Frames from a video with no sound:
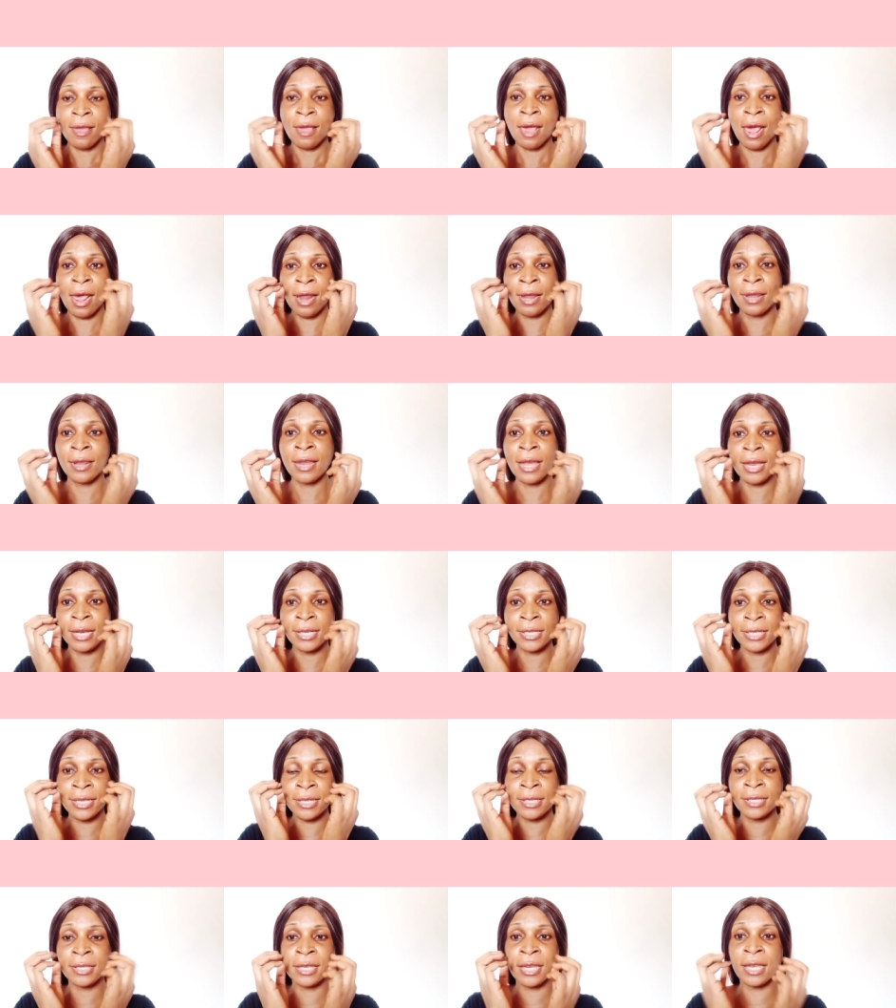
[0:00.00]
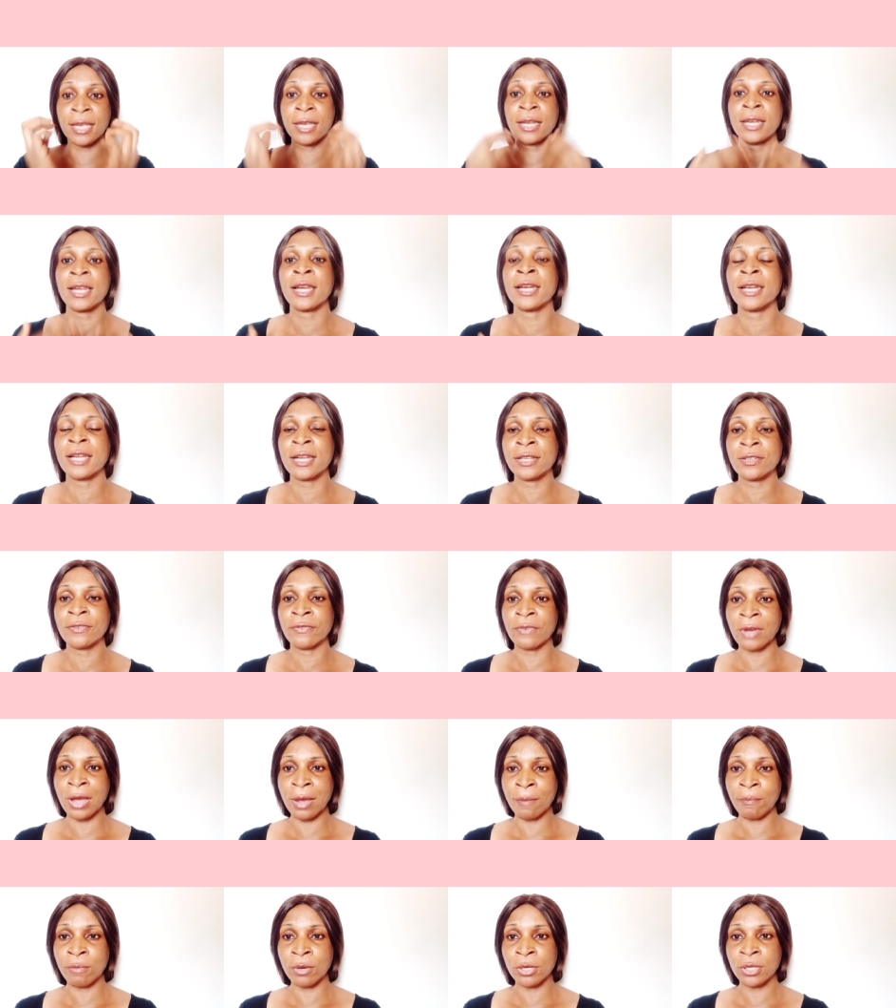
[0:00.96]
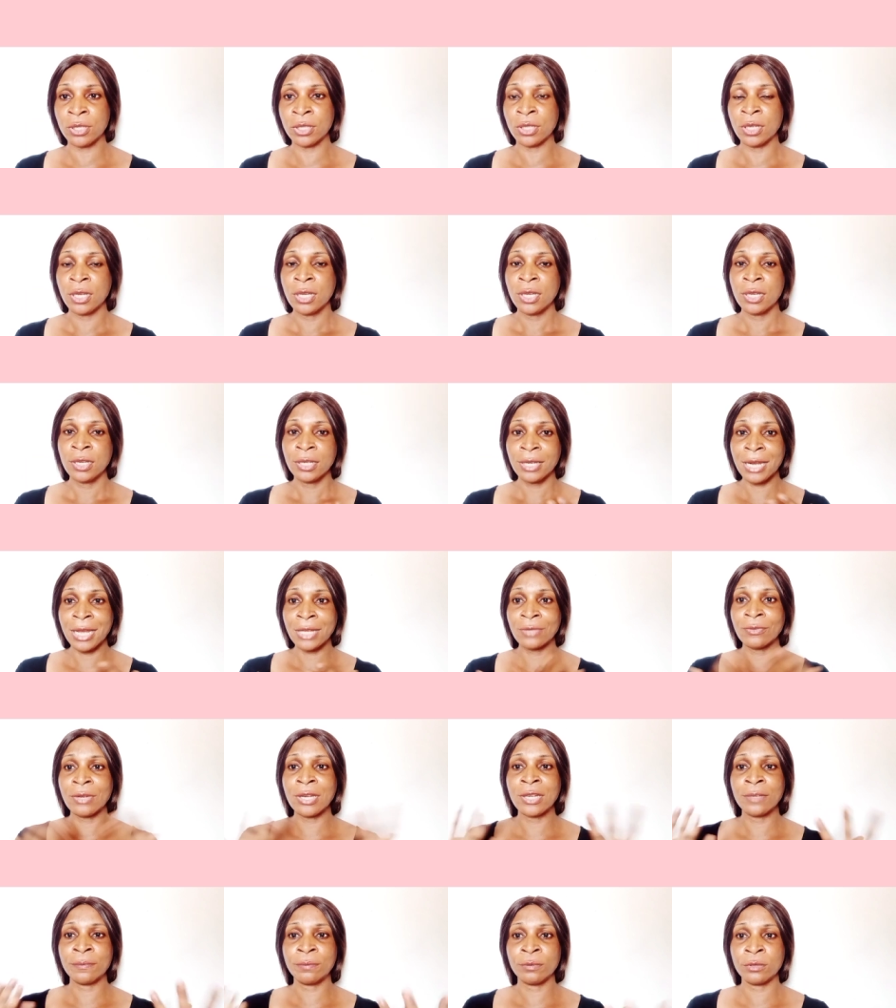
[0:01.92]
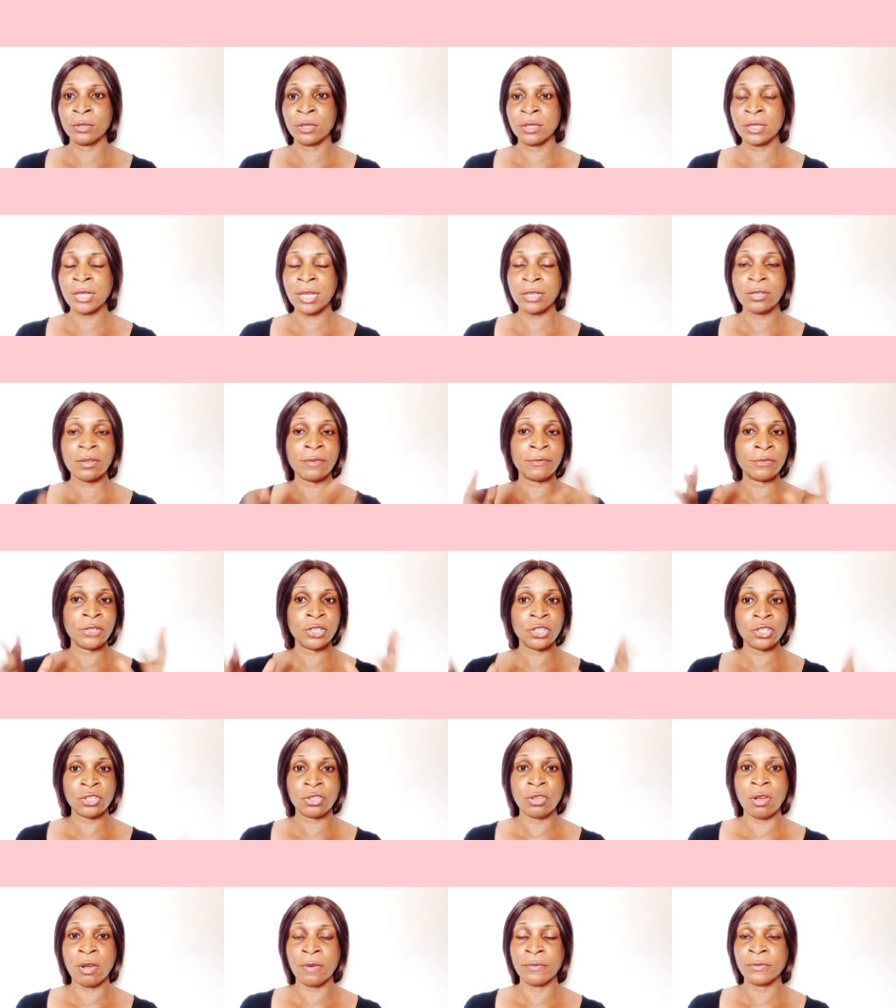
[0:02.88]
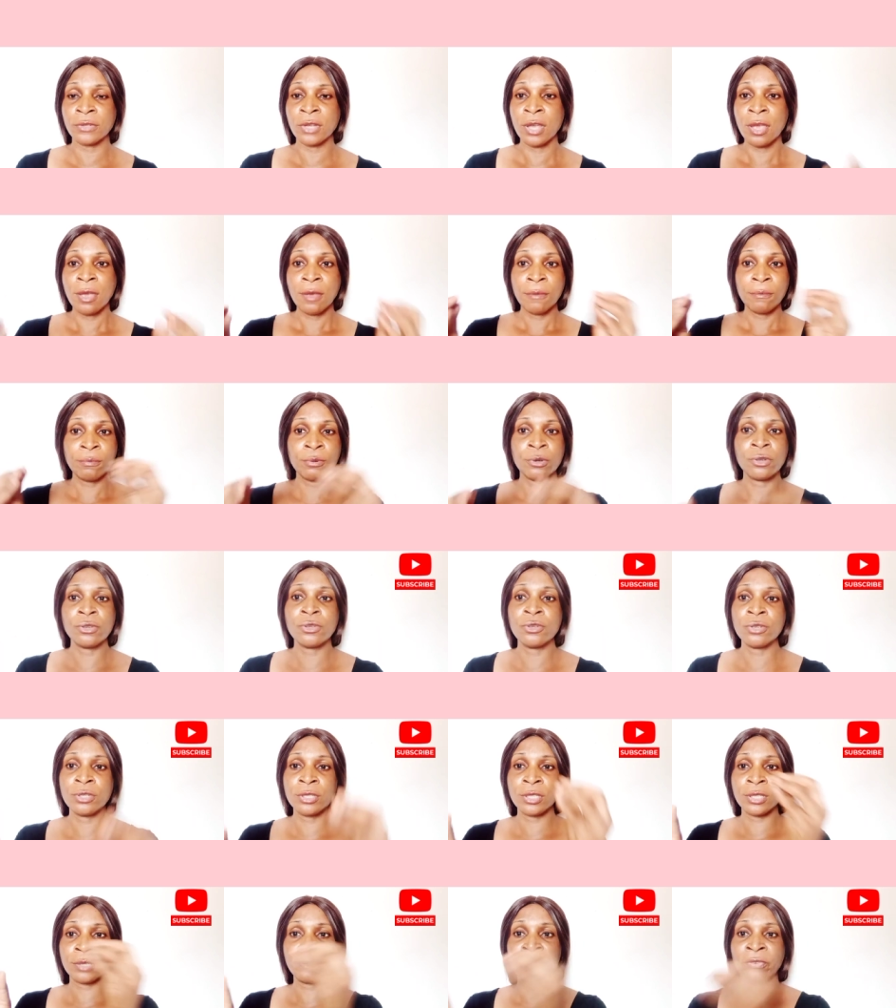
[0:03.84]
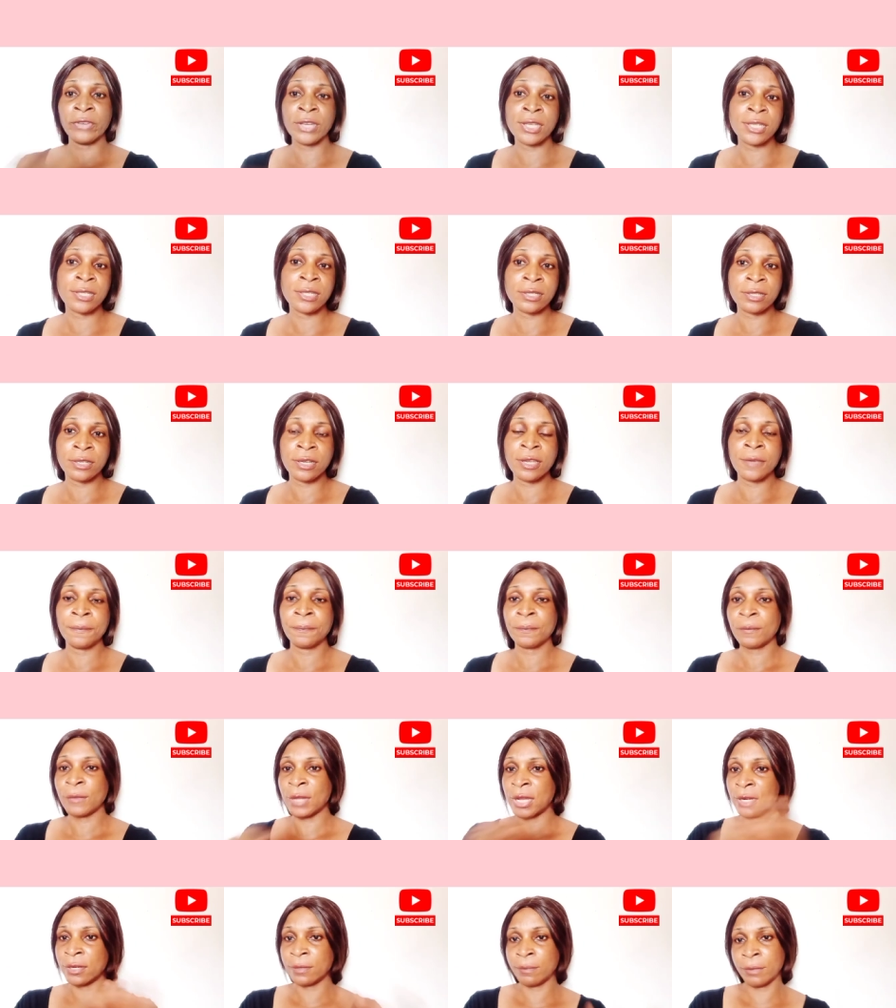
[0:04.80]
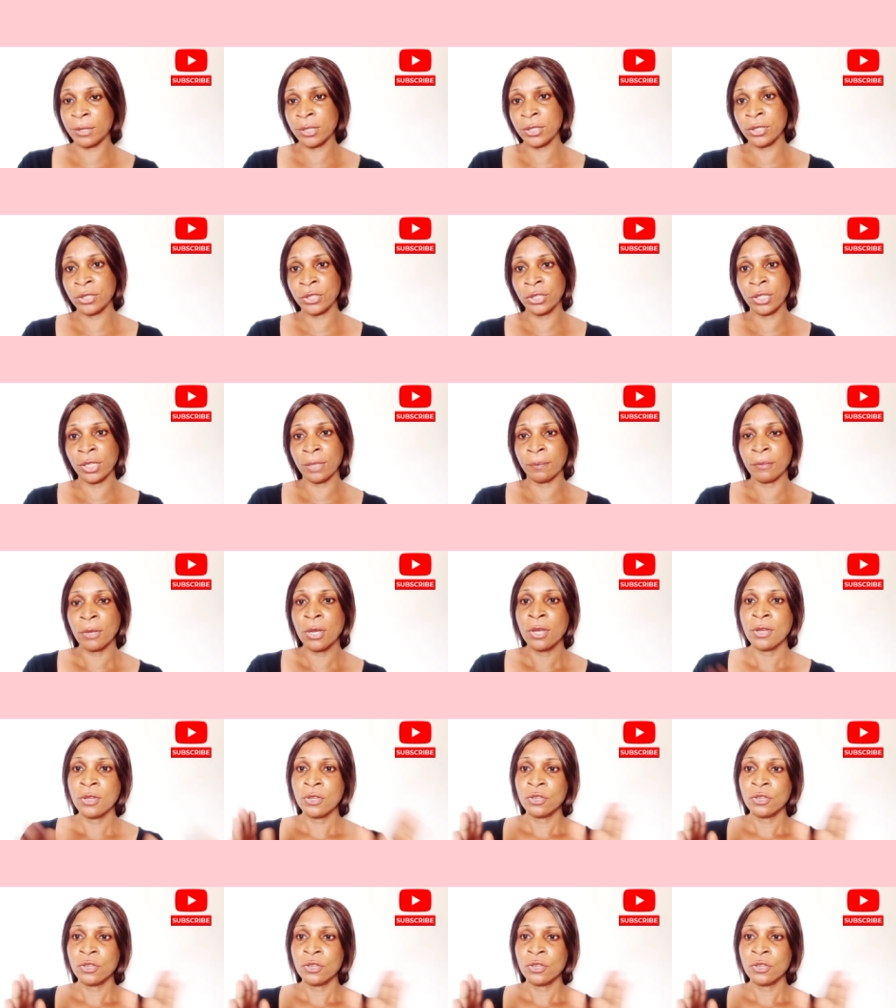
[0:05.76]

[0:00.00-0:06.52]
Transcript: and lighter skin than that of our body that's why the producers of these stuffs produce this face cream and the body cream